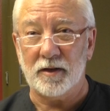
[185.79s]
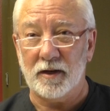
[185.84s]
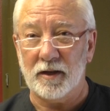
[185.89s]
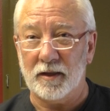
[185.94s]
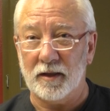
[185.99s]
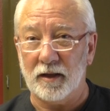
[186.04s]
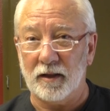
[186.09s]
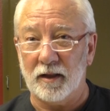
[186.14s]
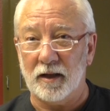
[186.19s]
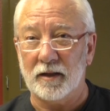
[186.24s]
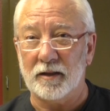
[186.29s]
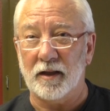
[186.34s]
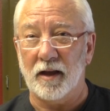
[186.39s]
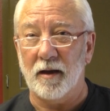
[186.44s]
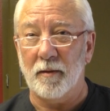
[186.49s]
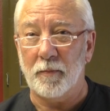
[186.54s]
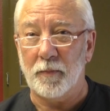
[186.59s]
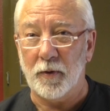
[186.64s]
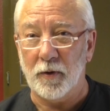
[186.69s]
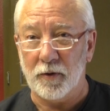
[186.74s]
anything like
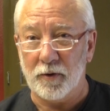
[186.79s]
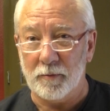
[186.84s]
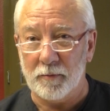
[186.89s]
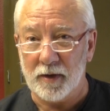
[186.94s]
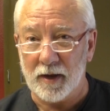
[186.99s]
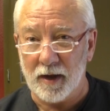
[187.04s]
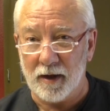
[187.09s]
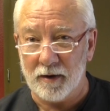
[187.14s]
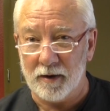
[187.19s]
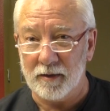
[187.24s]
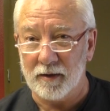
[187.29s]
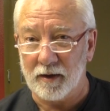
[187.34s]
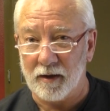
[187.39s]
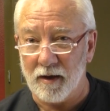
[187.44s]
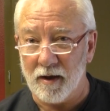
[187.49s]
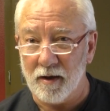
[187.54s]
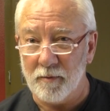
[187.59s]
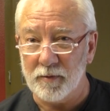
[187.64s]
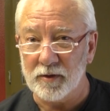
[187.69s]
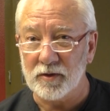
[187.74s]
that, put them down in the
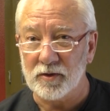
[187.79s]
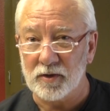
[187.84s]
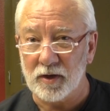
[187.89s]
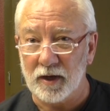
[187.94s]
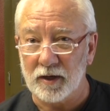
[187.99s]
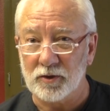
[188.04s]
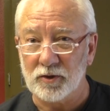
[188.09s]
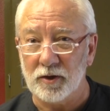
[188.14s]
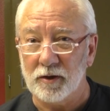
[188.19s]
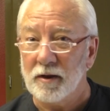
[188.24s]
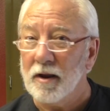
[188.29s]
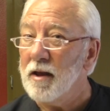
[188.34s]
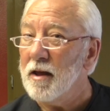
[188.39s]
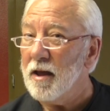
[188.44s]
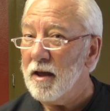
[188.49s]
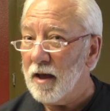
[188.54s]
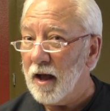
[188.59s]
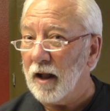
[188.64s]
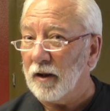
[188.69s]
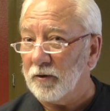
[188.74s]
comments section.
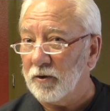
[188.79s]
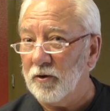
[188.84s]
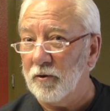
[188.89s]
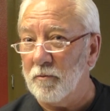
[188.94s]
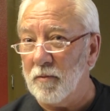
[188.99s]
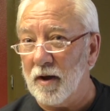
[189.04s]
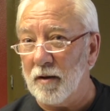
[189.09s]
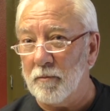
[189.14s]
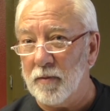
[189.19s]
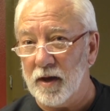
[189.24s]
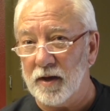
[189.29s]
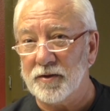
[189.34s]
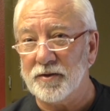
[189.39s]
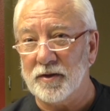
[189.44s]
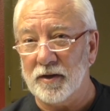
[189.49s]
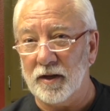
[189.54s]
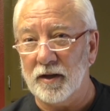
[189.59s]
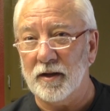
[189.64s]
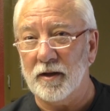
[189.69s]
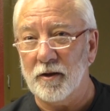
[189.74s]
I'll do my
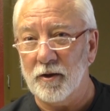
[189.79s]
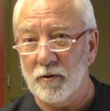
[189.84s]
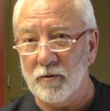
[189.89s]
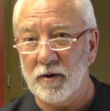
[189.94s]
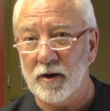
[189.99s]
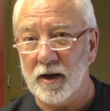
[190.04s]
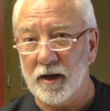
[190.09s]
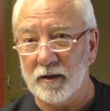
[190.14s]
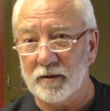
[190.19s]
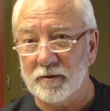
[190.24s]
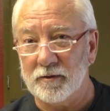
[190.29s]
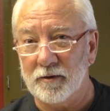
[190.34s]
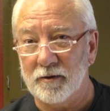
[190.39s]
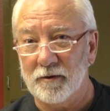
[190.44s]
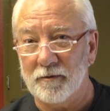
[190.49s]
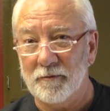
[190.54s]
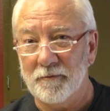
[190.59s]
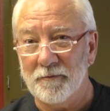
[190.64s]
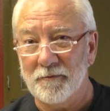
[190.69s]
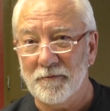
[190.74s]
best to get you an answer.
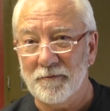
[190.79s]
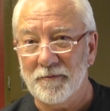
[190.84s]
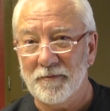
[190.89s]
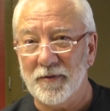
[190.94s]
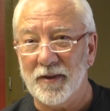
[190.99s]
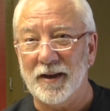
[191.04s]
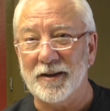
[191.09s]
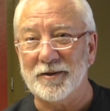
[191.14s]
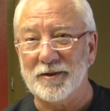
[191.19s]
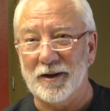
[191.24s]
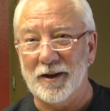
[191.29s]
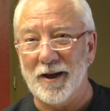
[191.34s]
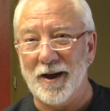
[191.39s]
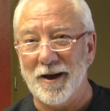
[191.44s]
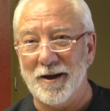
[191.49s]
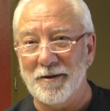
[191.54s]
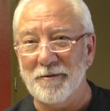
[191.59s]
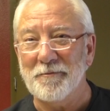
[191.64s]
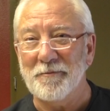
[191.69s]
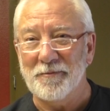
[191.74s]
Thanks a
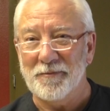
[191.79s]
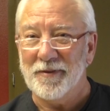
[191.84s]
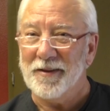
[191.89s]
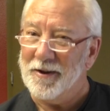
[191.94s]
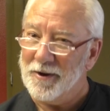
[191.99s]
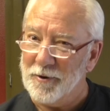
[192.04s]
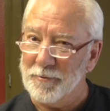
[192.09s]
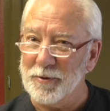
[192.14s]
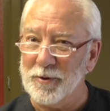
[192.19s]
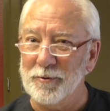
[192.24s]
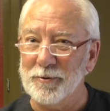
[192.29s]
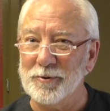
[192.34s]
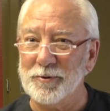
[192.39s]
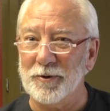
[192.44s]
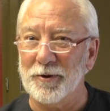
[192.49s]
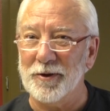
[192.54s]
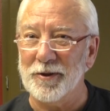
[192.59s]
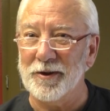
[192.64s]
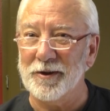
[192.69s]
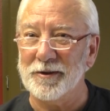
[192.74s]
lot. Hope you
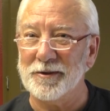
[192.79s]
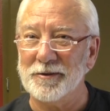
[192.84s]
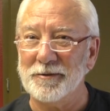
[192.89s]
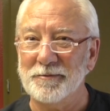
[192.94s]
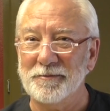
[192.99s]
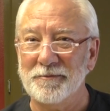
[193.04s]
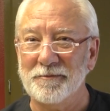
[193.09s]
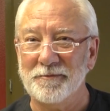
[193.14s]
enjoy this.